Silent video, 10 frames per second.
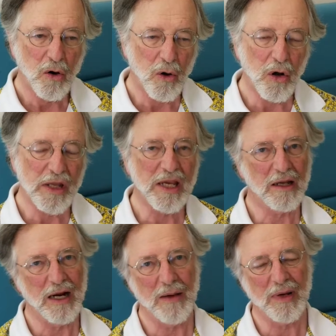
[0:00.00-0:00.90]
all
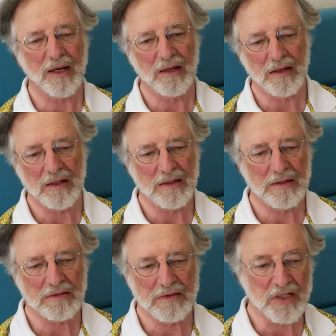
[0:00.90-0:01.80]
economic
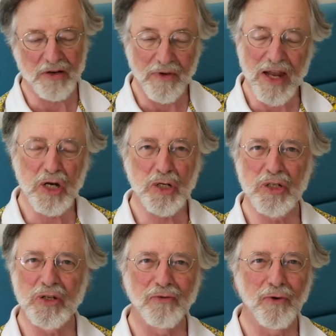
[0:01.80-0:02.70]

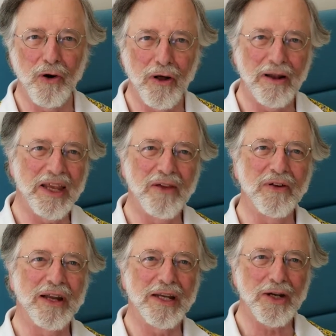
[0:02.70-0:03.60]
disadvantages to fall
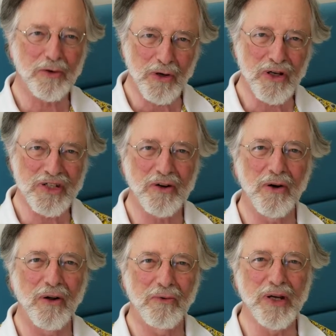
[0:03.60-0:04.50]
evenly across
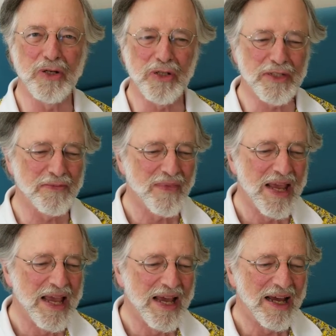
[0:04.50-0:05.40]
all regions,
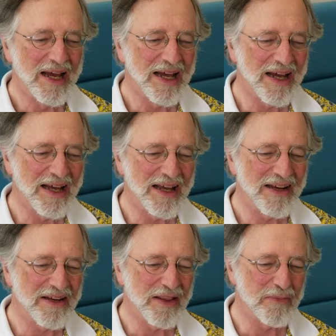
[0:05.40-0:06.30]

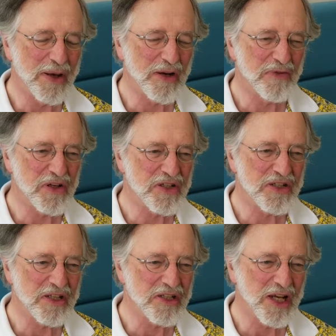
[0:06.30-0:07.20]
and the
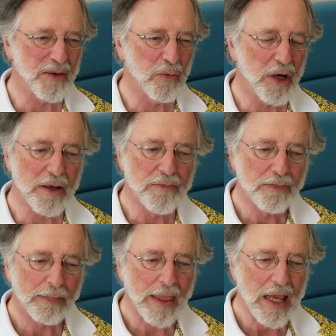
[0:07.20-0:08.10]
benefits the same way.
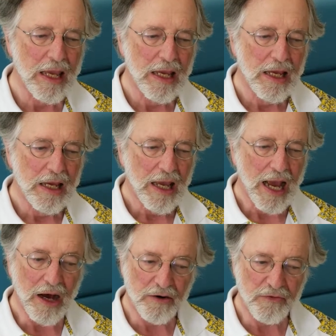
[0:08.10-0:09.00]

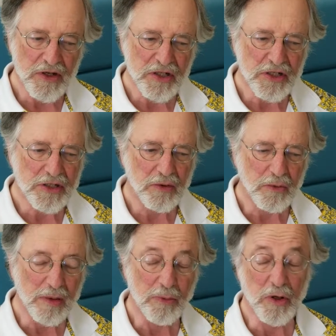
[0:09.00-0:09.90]
Out of this,
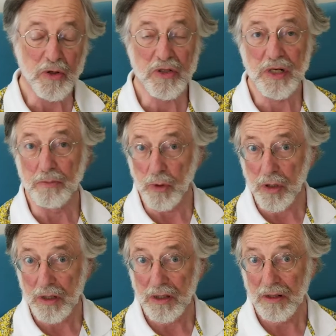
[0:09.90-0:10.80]
we produced a
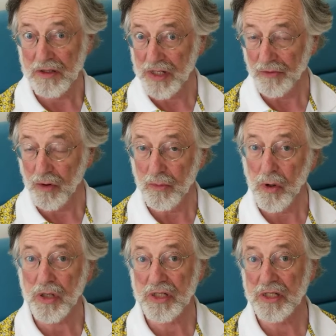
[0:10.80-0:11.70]
book, several
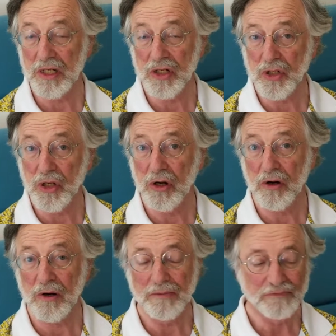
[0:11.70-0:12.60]
books each
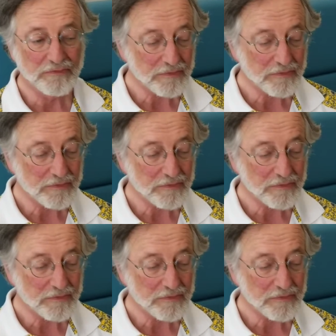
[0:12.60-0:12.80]
year.